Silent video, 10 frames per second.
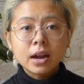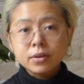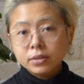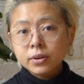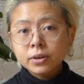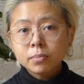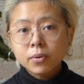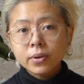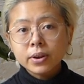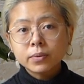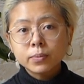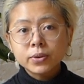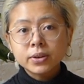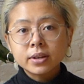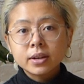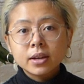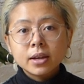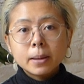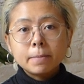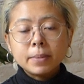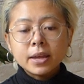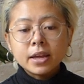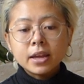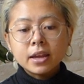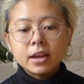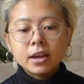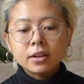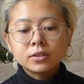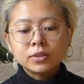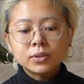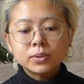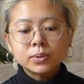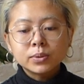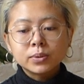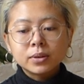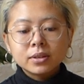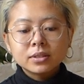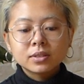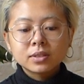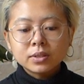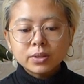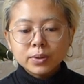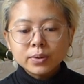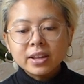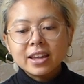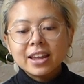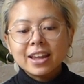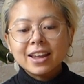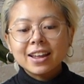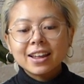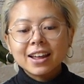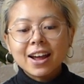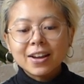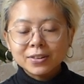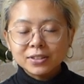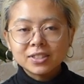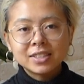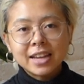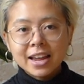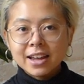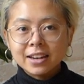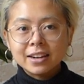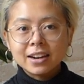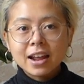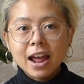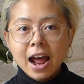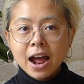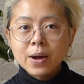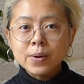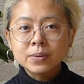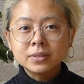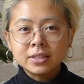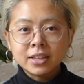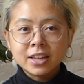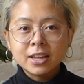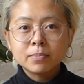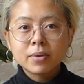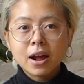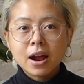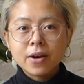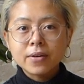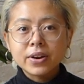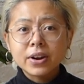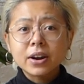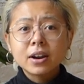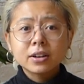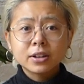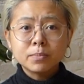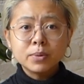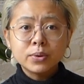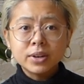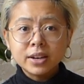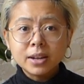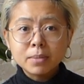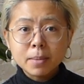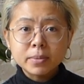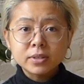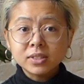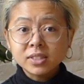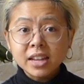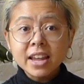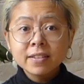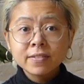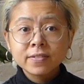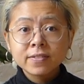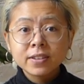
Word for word: Our third point would be to slowly understand how to keep our community members safe